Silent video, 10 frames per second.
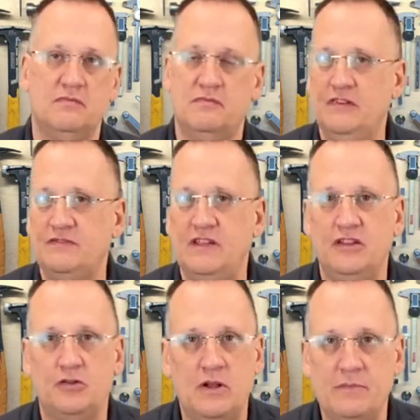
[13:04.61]

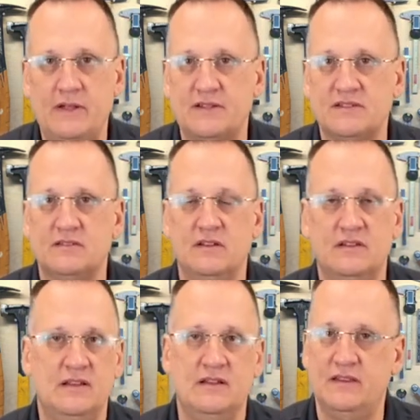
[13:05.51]
15-20 minutes at
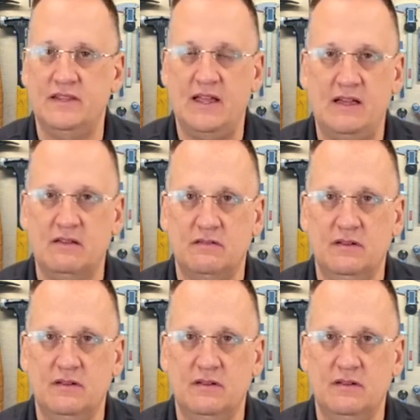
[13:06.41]
the end of the day.